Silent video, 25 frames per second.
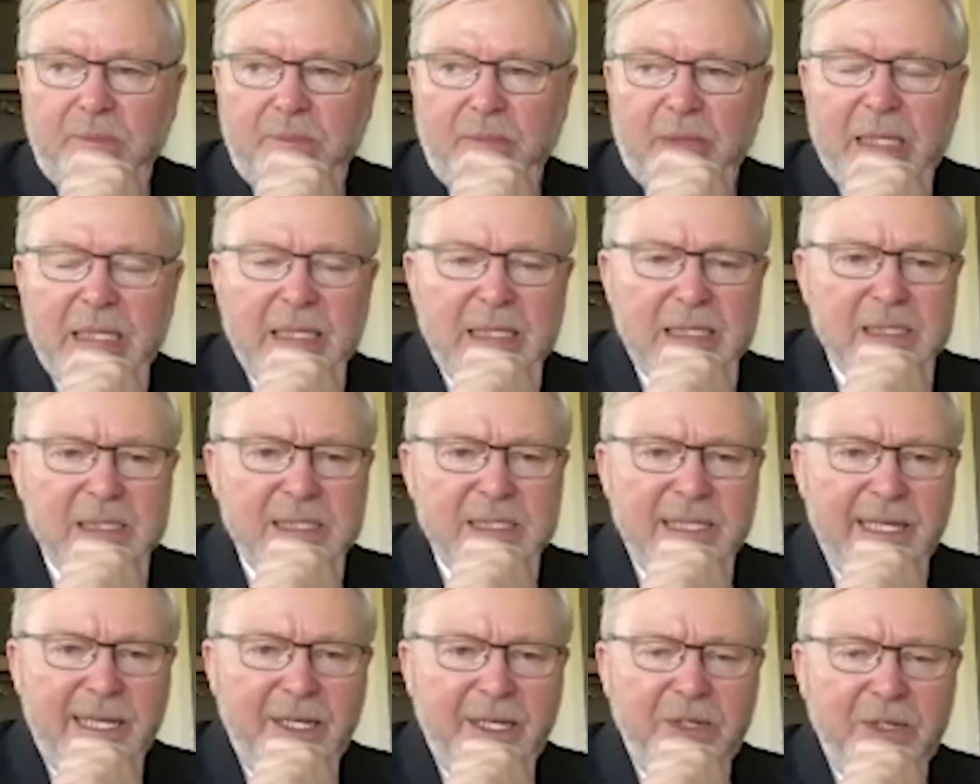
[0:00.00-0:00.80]
I think the
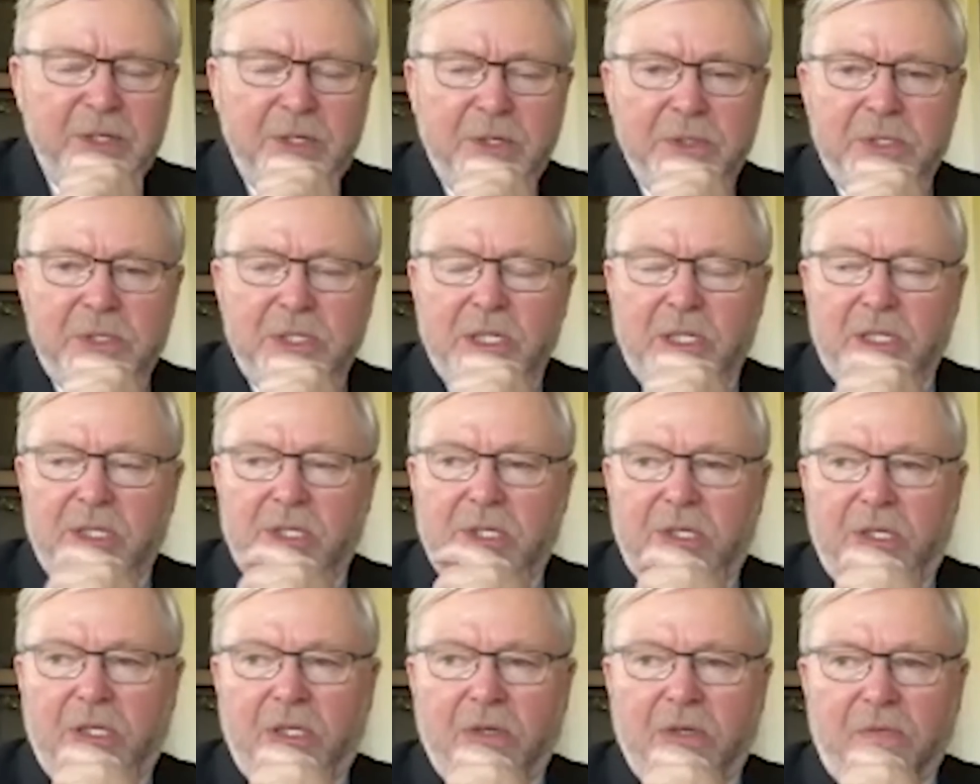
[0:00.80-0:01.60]
second
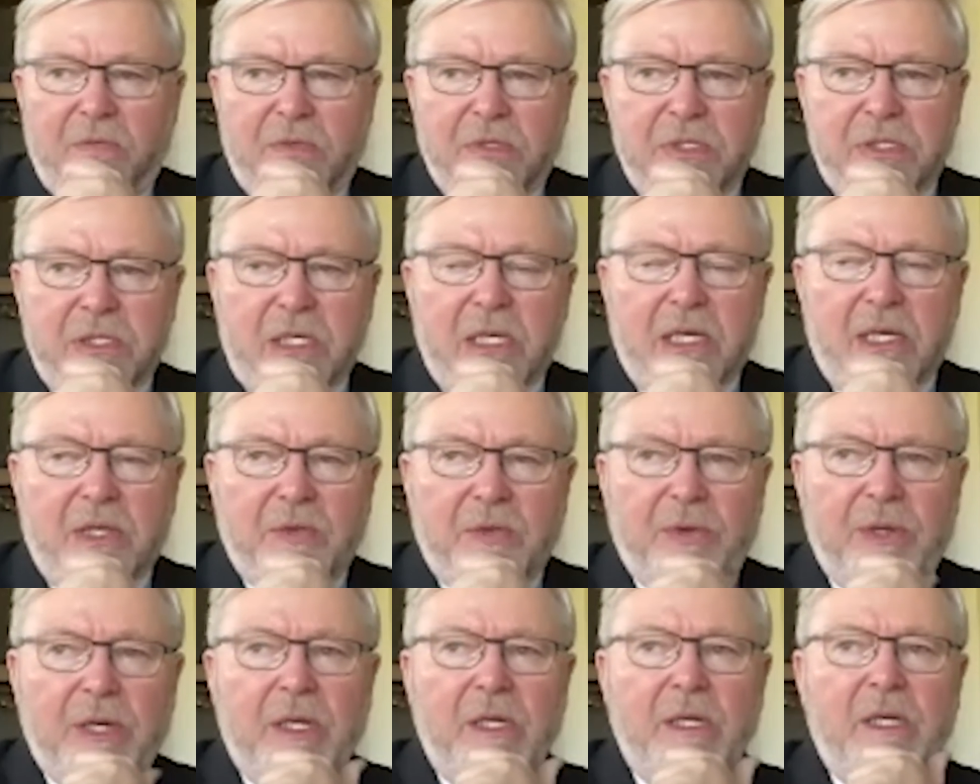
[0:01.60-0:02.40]
utility of this
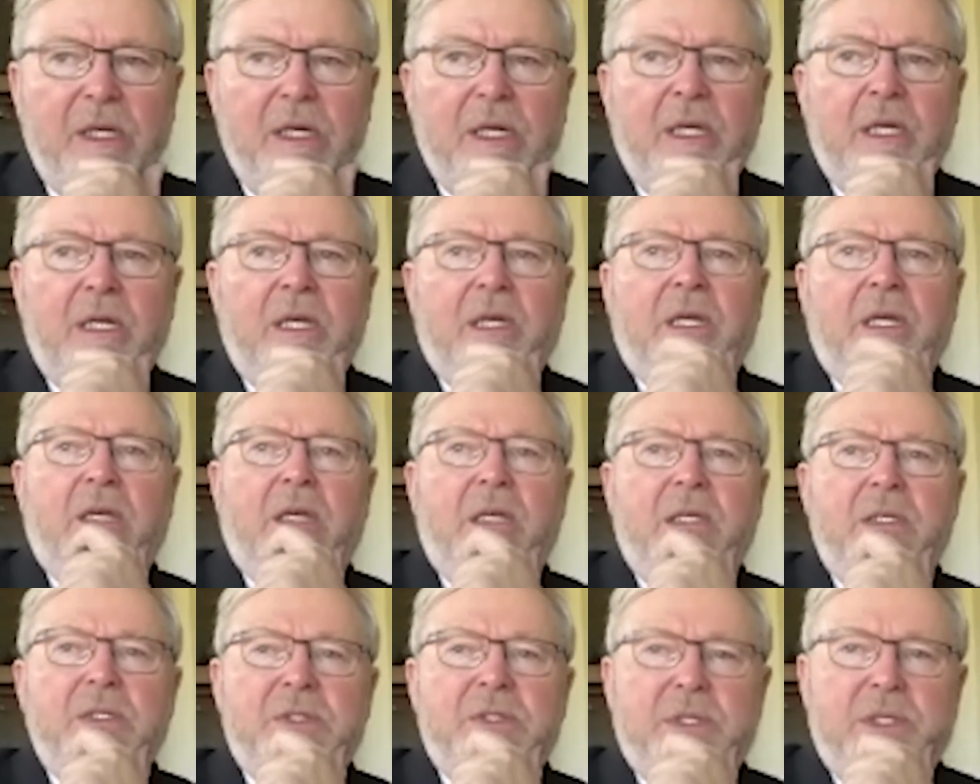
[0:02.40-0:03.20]
gathering
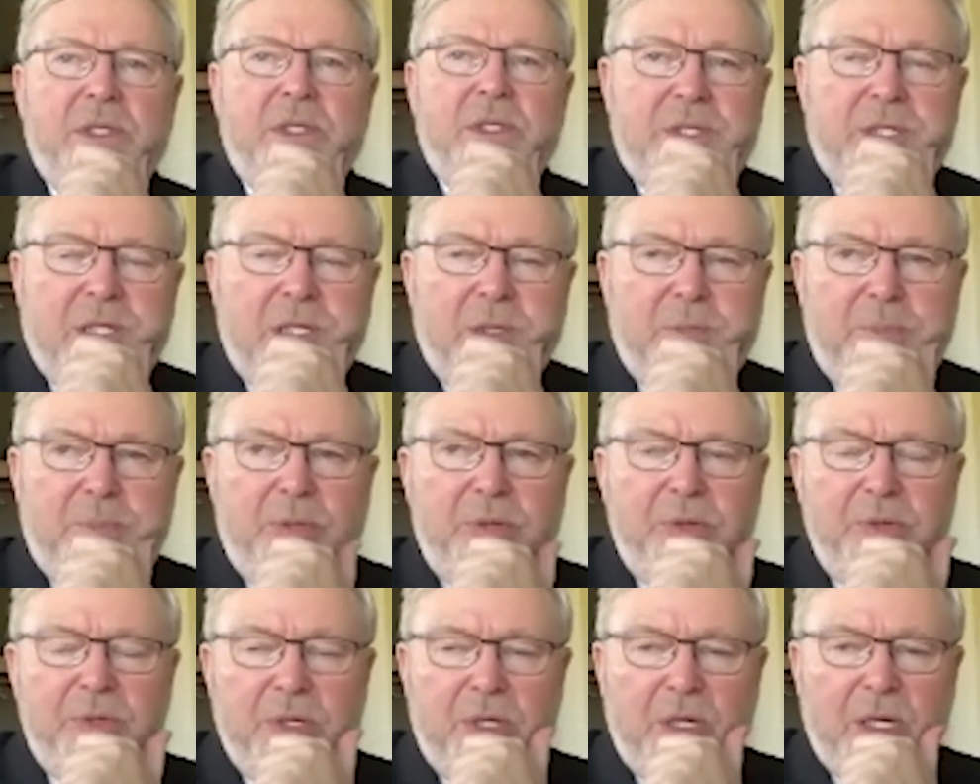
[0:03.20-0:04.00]
is that
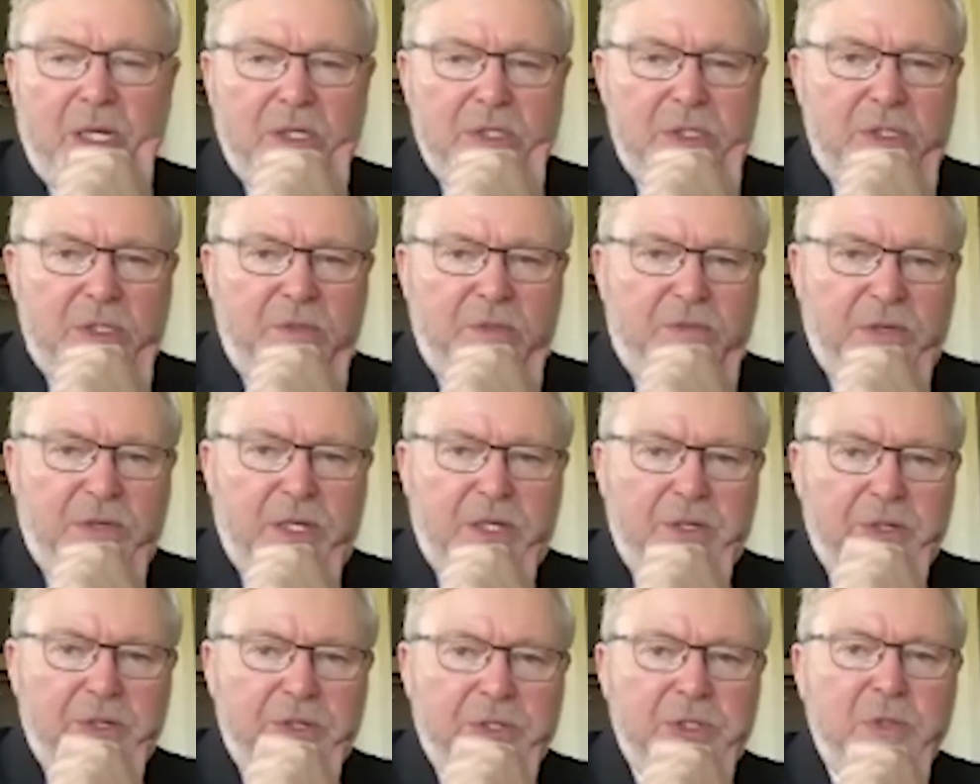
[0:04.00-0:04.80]
Putin actually
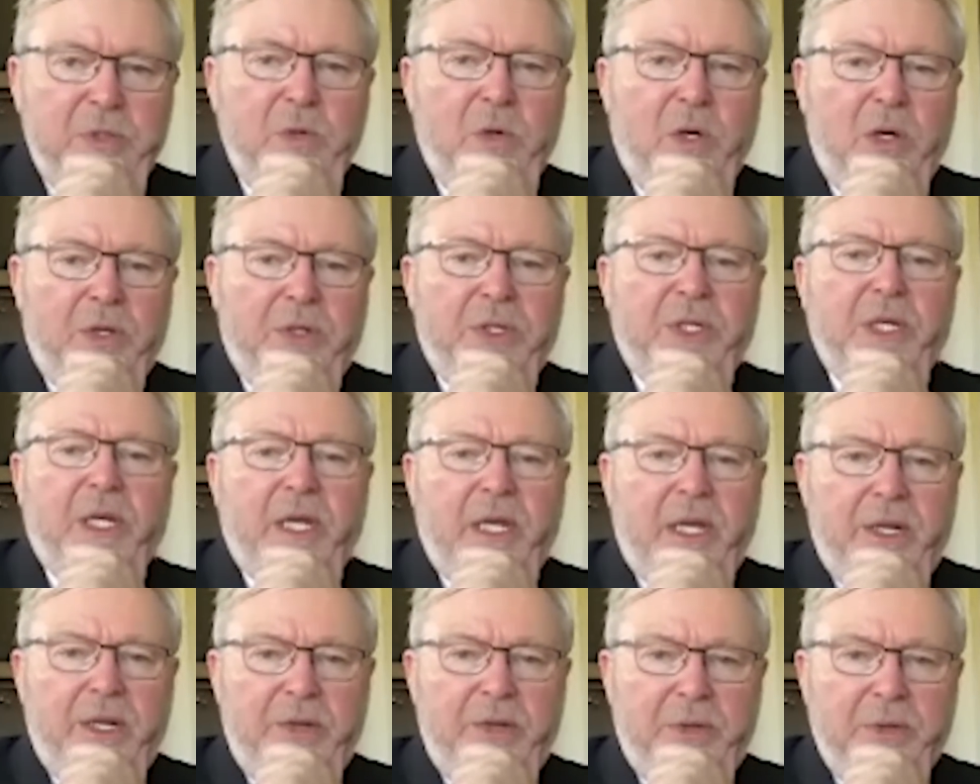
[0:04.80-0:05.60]
found it too hot to
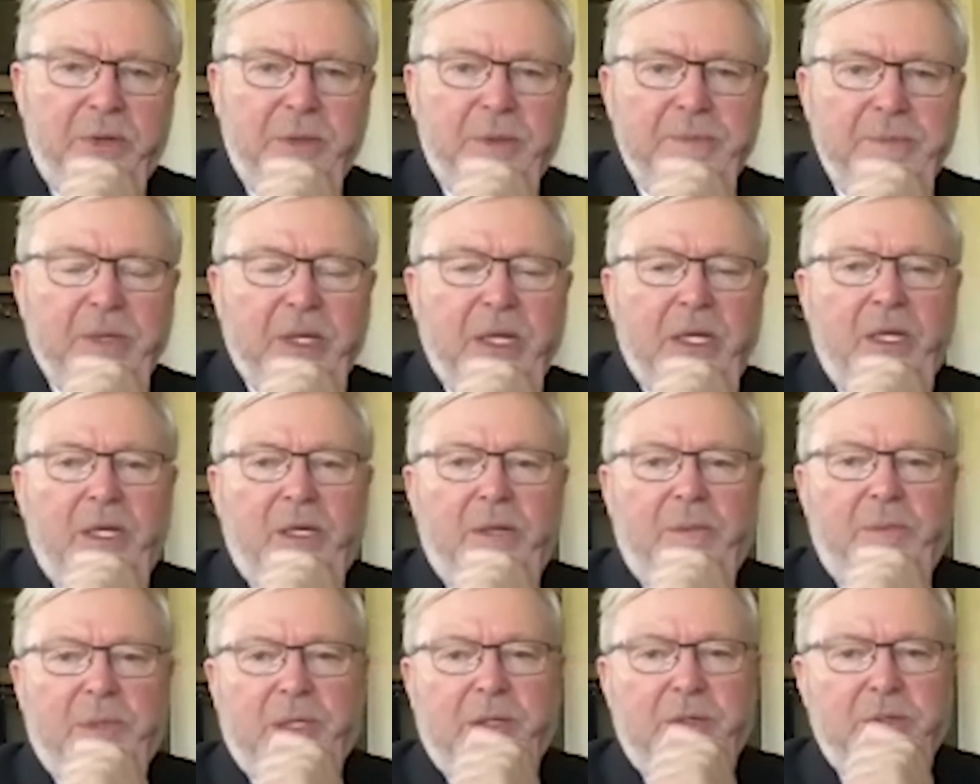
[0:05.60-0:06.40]
handle,
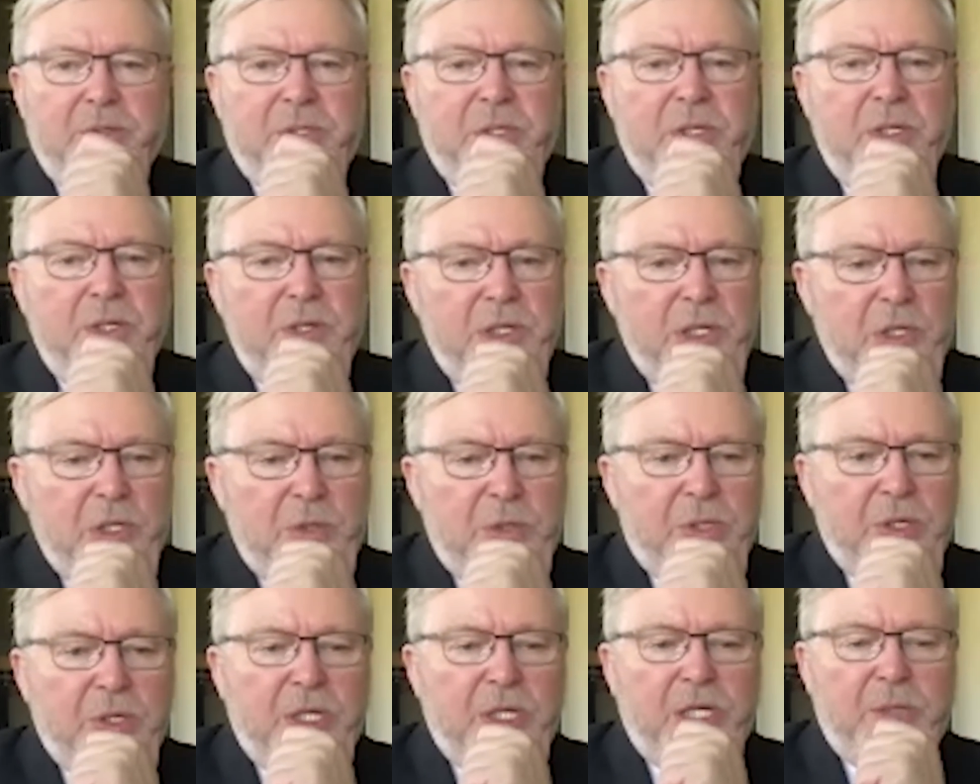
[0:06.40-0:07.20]
because he knew that